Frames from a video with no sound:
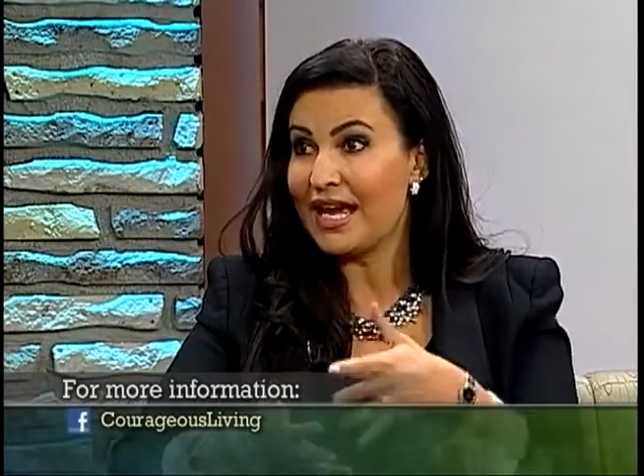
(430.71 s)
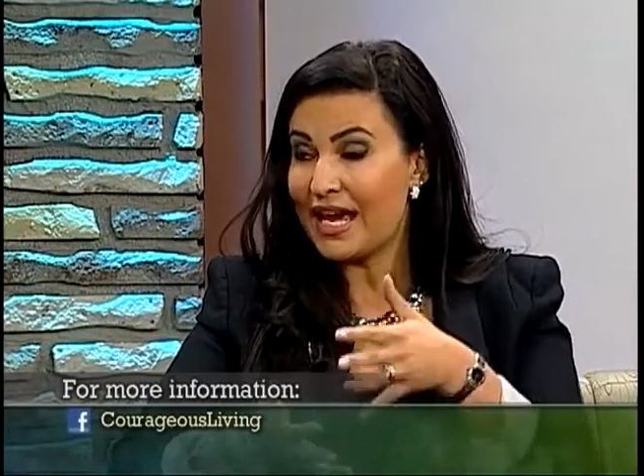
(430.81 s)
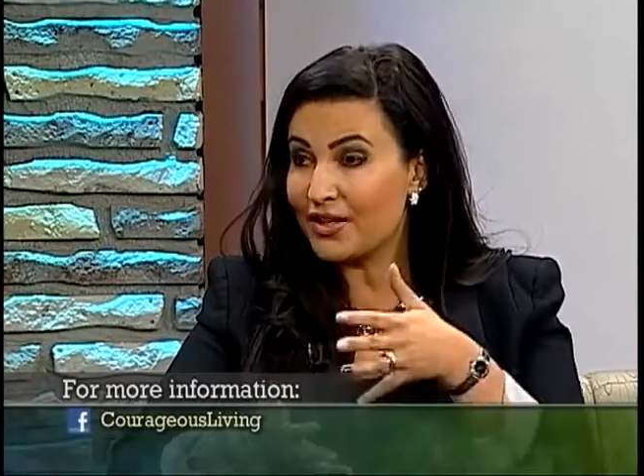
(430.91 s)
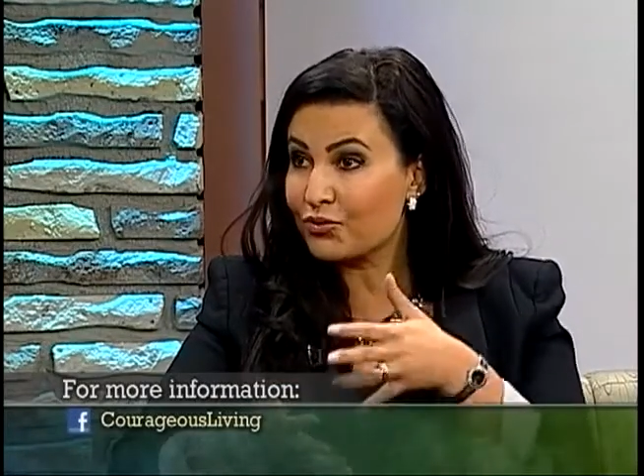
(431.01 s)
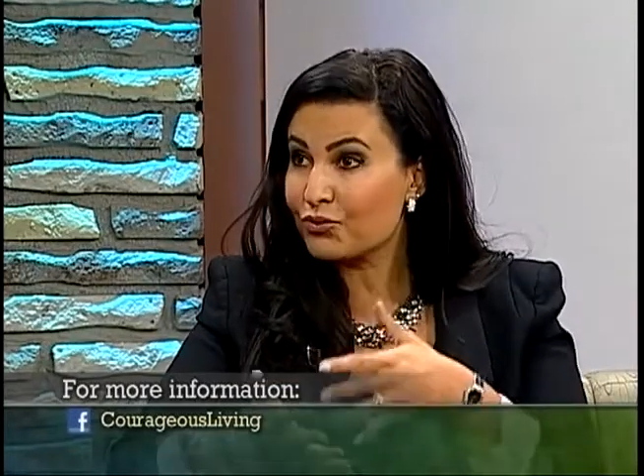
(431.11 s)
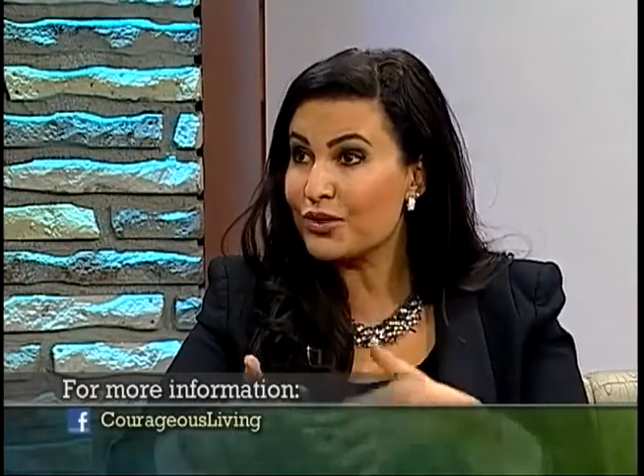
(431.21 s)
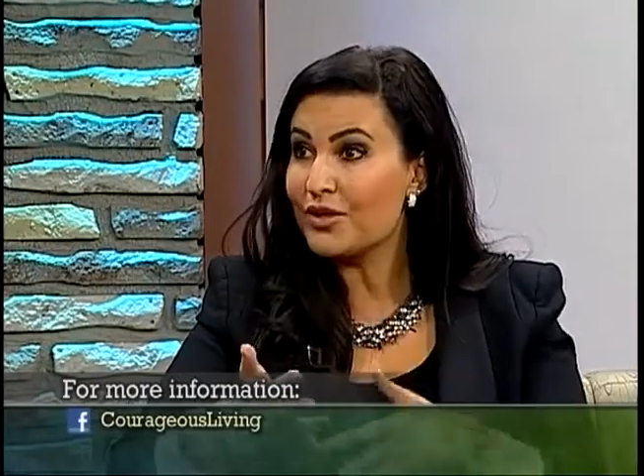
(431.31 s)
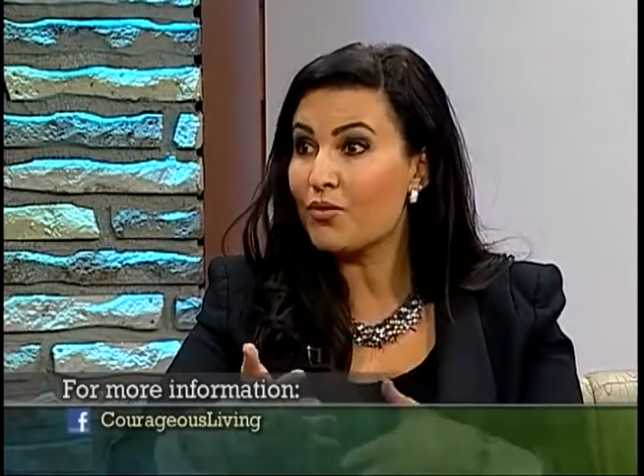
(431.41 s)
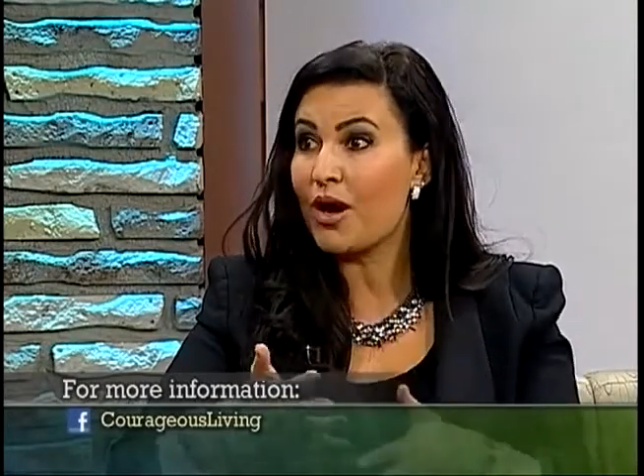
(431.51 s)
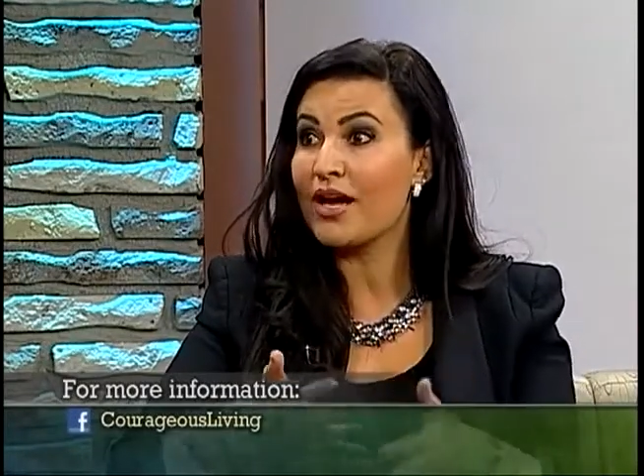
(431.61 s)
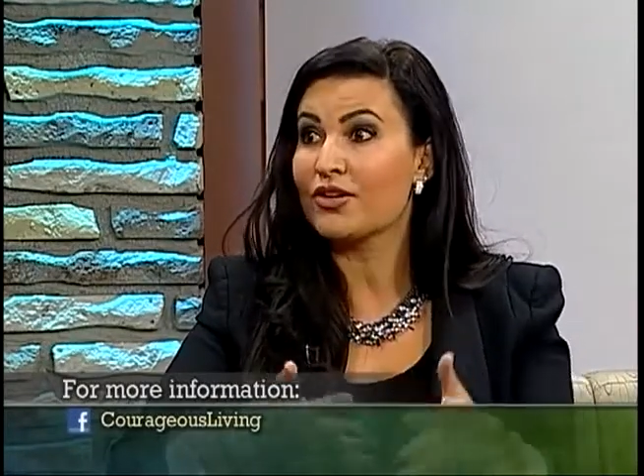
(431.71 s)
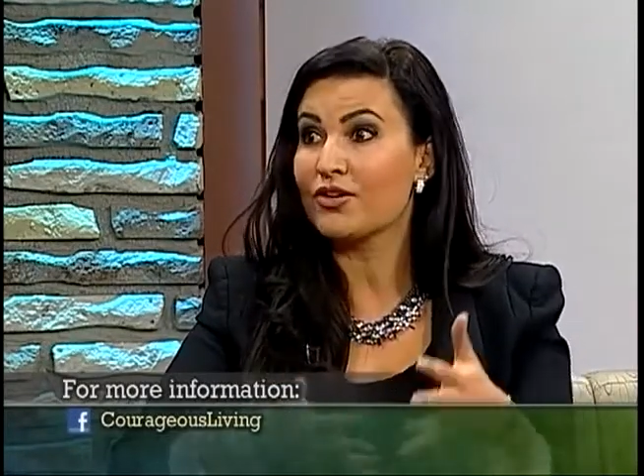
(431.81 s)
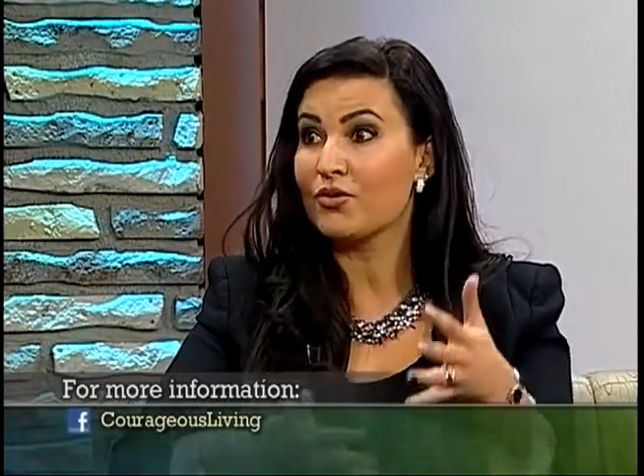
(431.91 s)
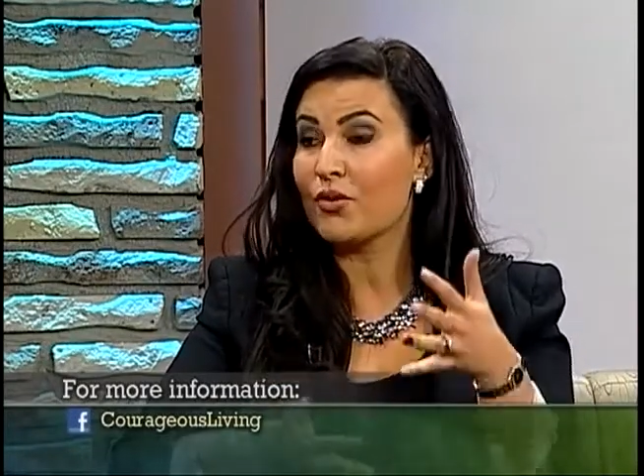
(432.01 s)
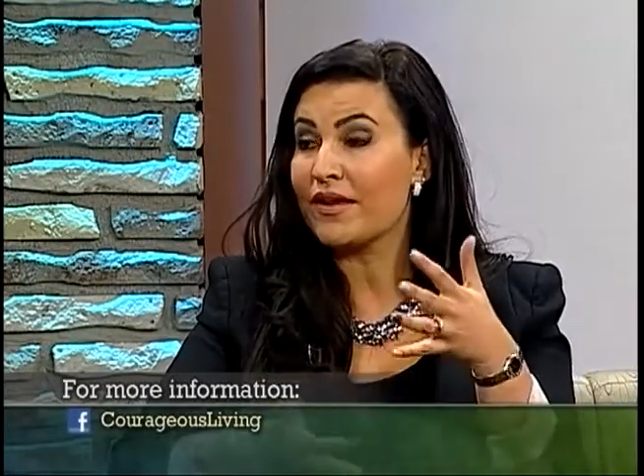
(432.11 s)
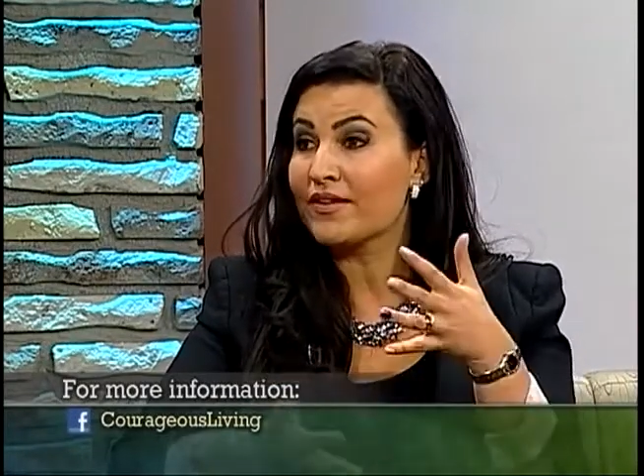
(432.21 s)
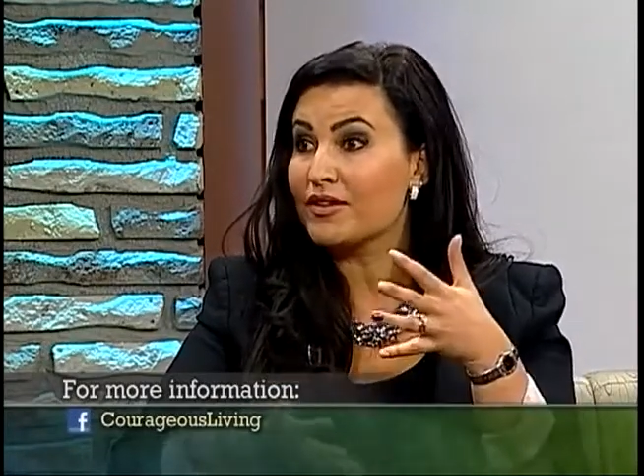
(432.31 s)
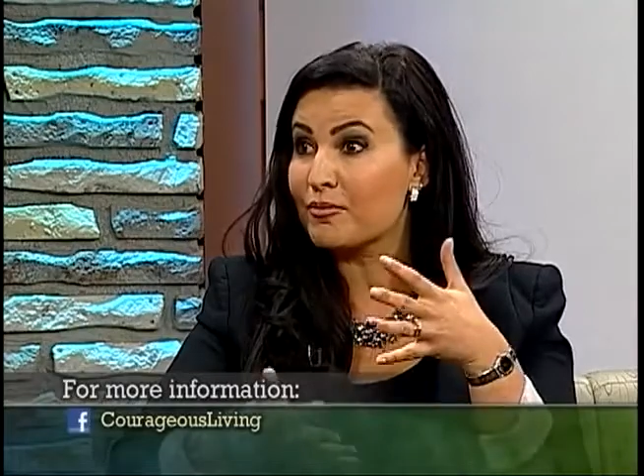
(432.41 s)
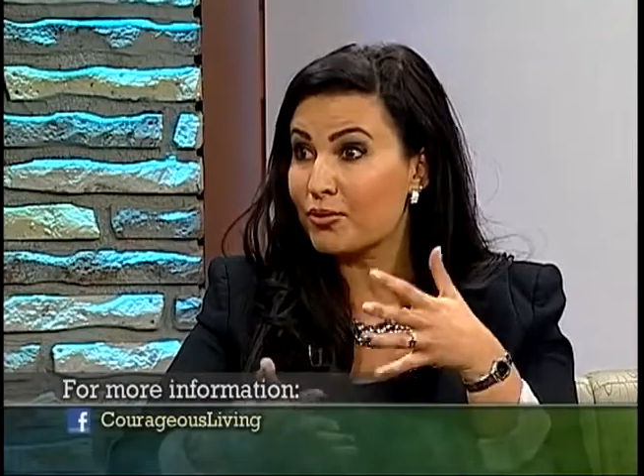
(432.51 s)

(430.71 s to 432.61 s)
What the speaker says: and rewire the way that the